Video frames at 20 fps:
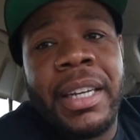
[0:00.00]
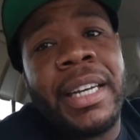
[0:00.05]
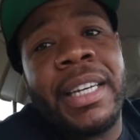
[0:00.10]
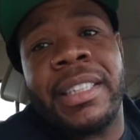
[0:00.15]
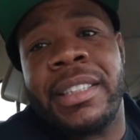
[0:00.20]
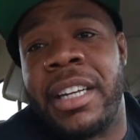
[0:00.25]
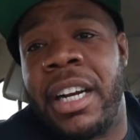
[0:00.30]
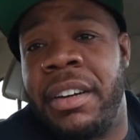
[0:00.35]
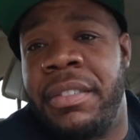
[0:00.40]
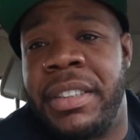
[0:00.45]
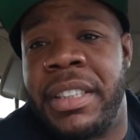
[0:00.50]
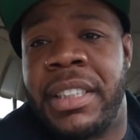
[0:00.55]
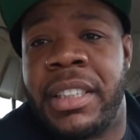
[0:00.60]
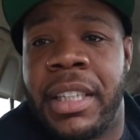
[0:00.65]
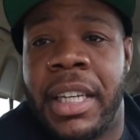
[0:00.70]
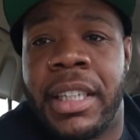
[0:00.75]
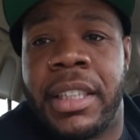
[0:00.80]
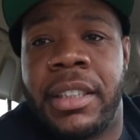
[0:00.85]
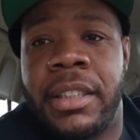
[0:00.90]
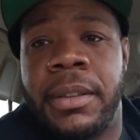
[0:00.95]
It's every
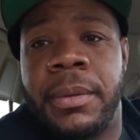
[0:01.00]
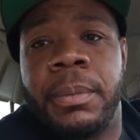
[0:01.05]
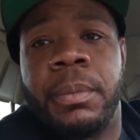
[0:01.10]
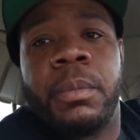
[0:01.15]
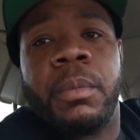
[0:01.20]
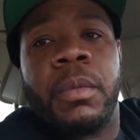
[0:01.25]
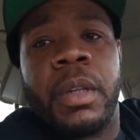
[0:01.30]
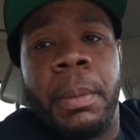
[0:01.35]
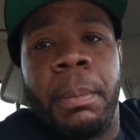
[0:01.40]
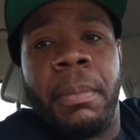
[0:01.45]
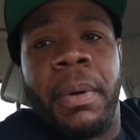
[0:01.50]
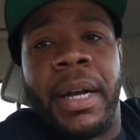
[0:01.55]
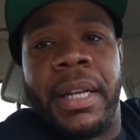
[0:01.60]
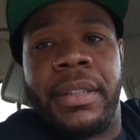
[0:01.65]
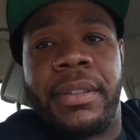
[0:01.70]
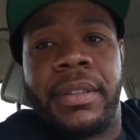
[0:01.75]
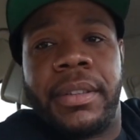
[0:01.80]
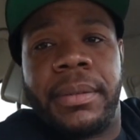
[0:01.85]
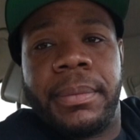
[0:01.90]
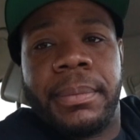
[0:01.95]
six
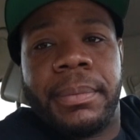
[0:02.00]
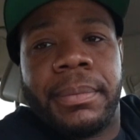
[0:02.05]
months.